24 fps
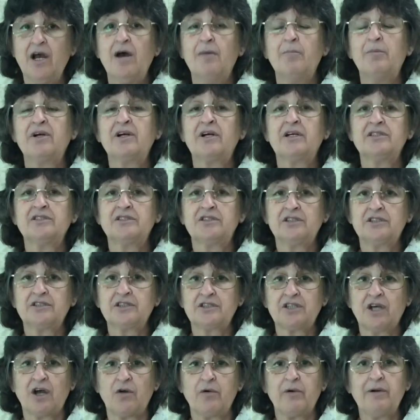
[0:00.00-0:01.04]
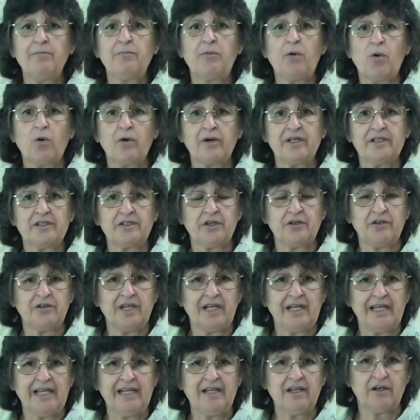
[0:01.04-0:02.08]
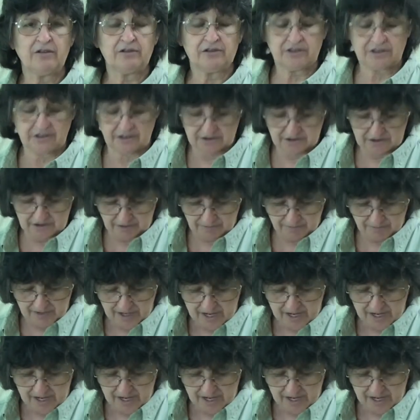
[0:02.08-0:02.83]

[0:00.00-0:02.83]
because they're so important to the ecosystem.